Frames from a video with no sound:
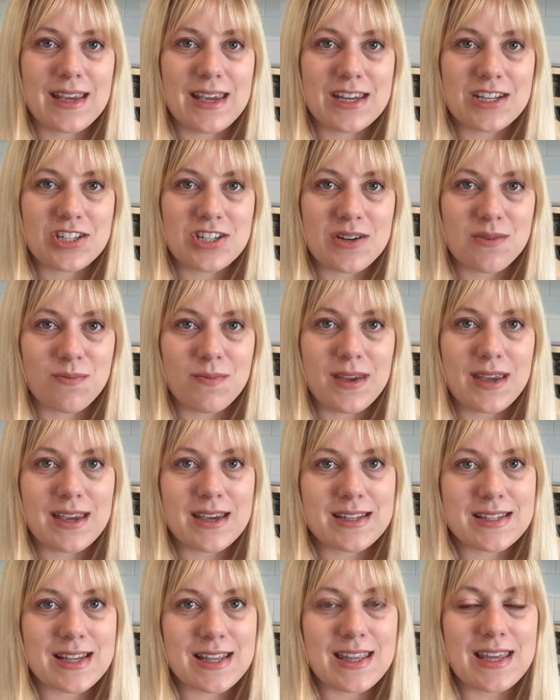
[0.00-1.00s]
kitchen
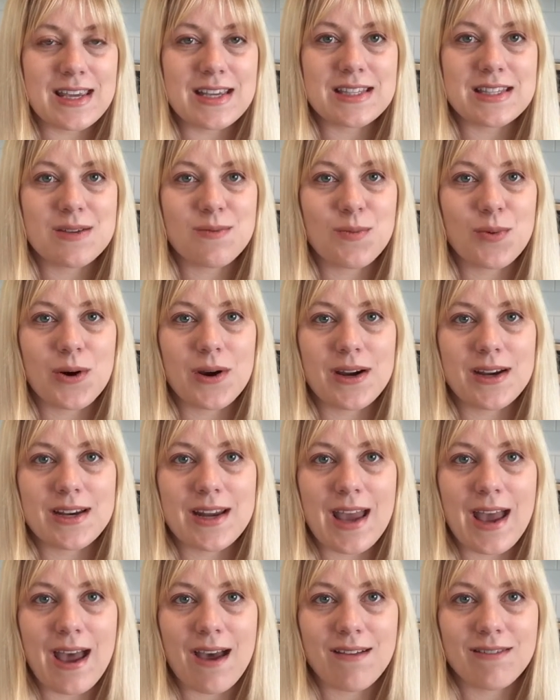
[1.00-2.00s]
because I think it's important
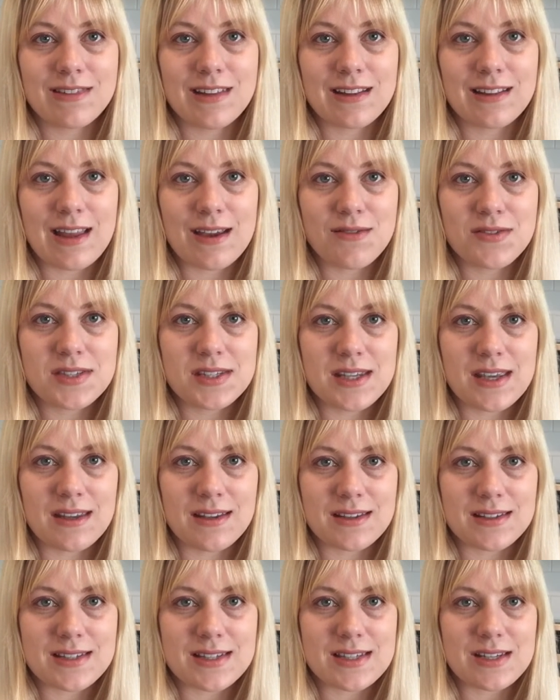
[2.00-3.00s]
to have the life
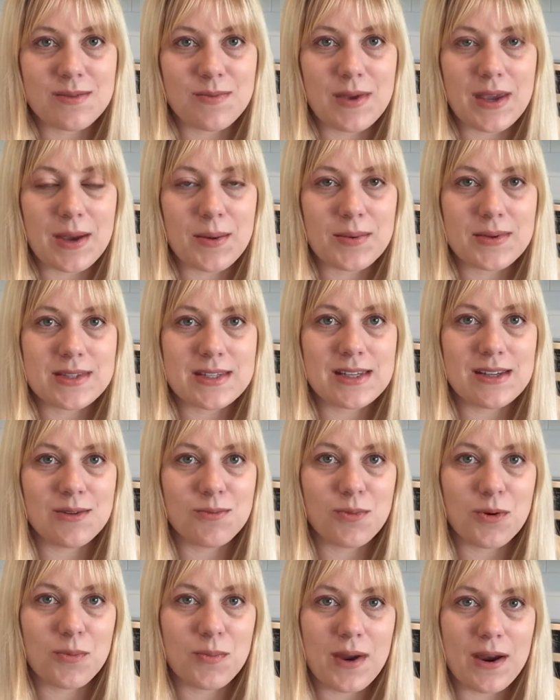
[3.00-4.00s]
skills to be able to
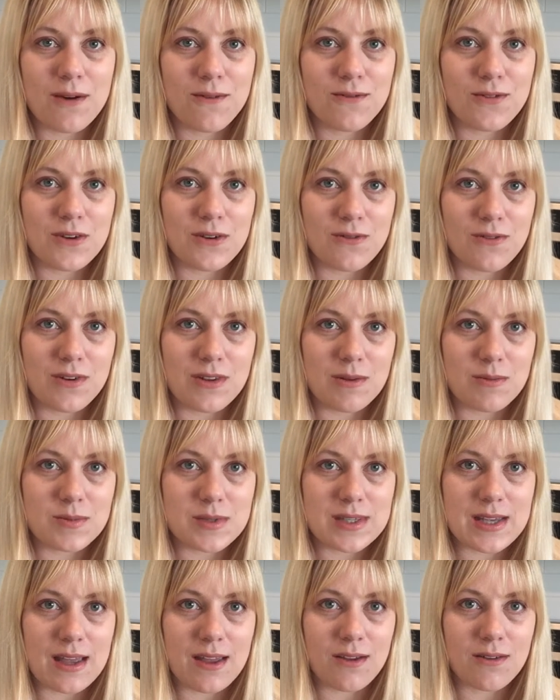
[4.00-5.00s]
prepare food for
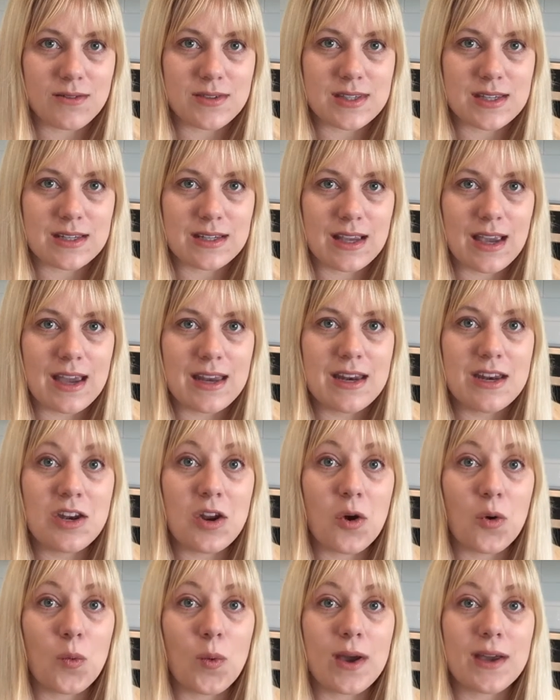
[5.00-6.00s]
themselves and kind of
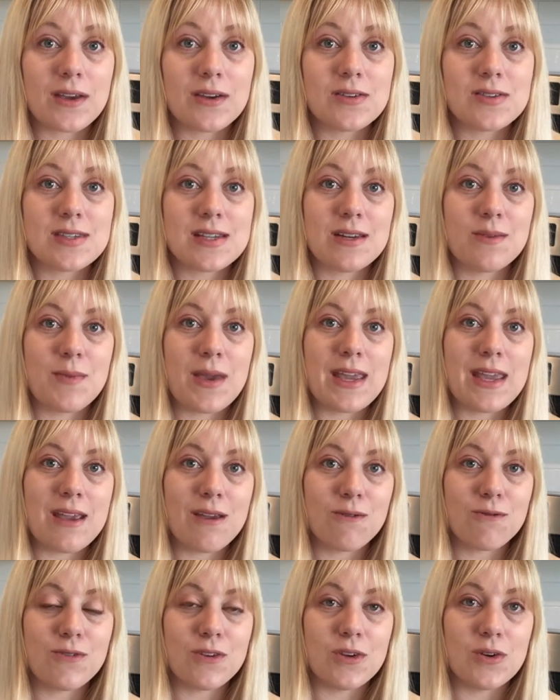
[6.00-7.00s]
know what goes into
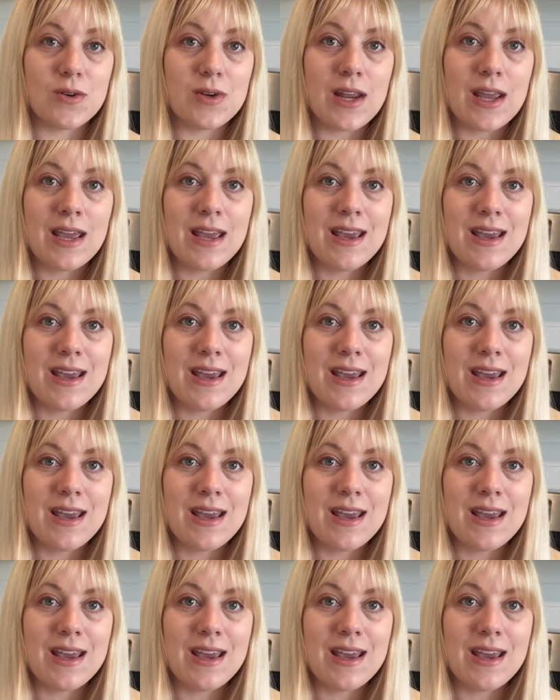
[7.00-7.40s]
making food.